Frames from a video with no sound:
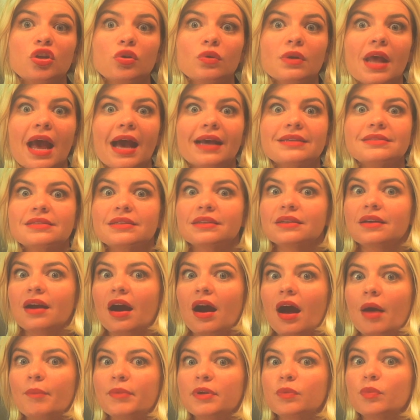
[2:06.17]
Newt has in
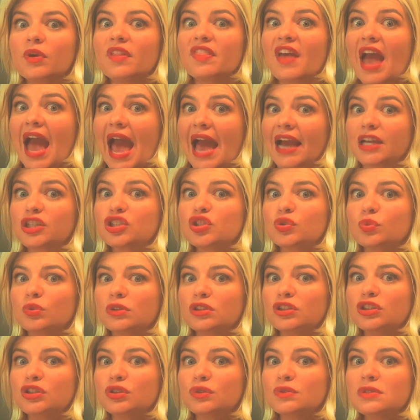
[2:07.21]
common with actual
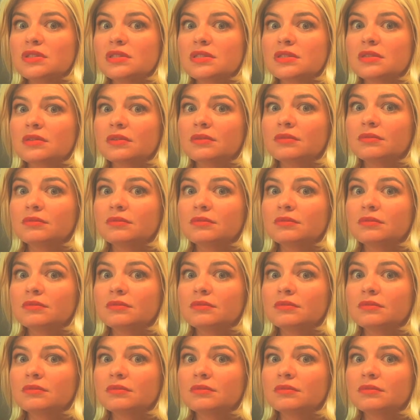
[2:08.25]
Newts